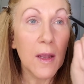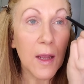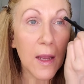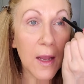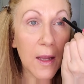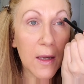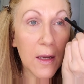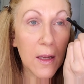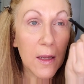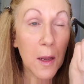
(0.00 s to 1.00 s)
And
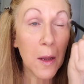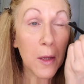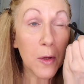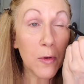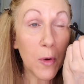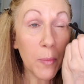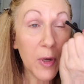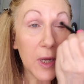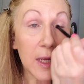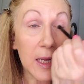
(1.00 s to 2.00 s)
you don't put
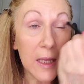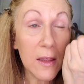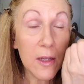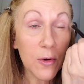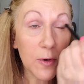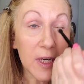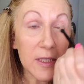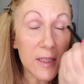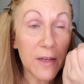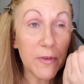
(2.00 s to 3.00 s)
it in the
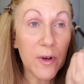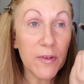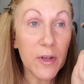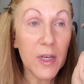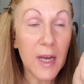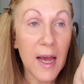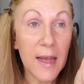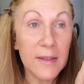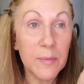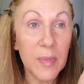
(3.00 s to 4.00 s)
crease if you have hooded
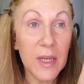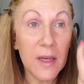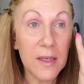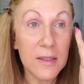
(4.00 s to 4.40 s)
eyes, because